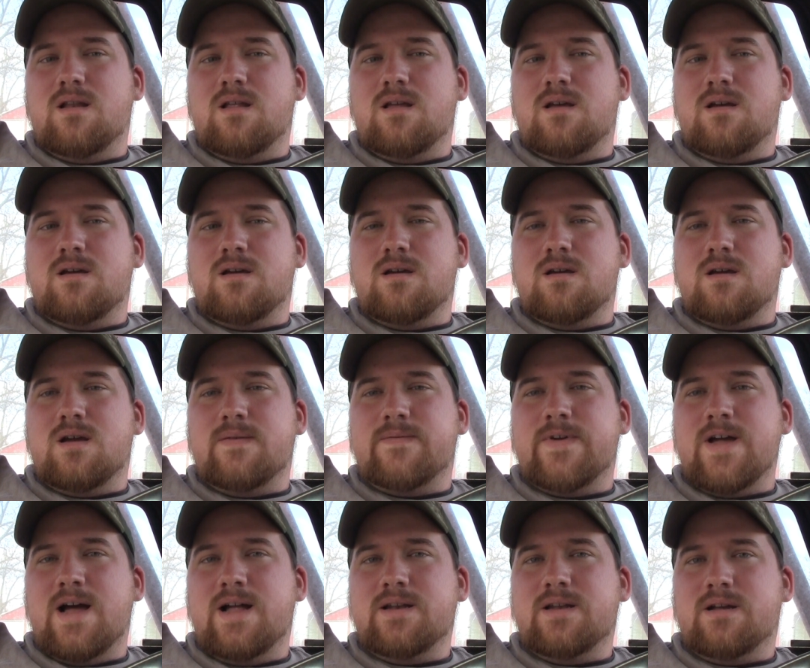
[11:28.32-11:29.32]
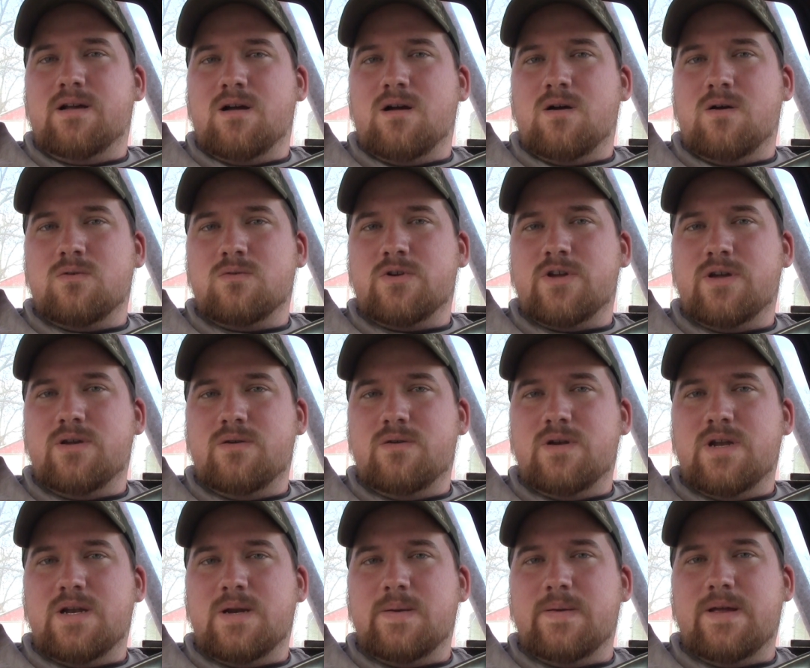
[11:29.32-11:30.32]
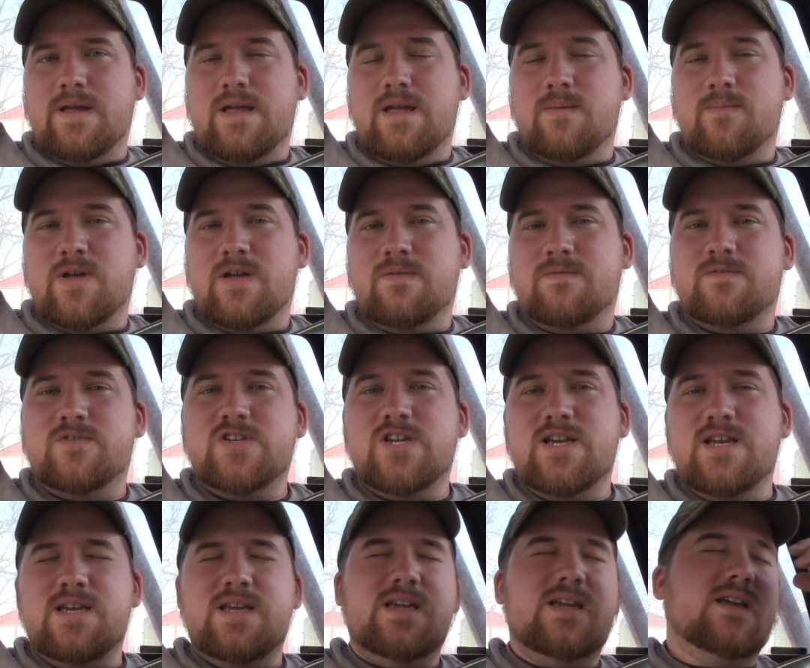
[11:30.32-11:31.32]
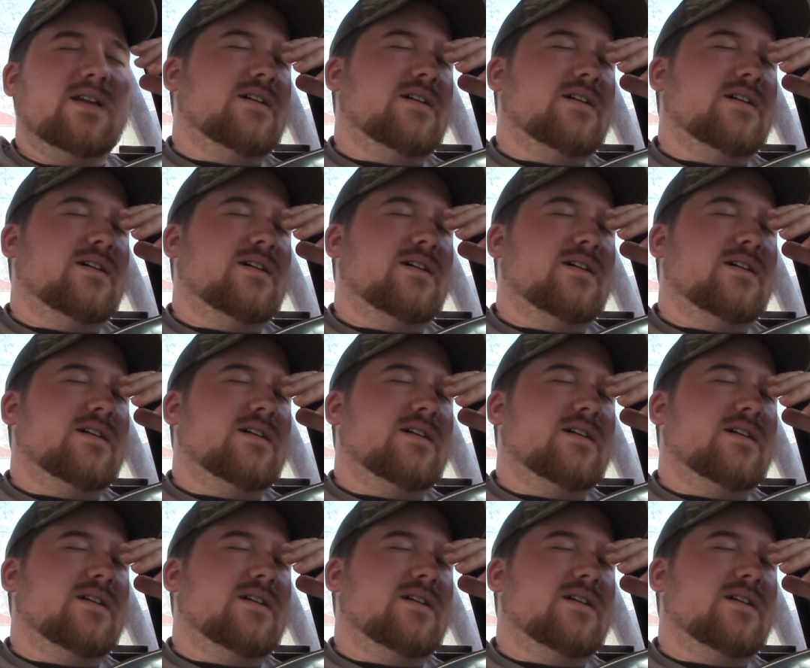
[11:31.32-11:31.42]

uh, I've got to call Coon and MFG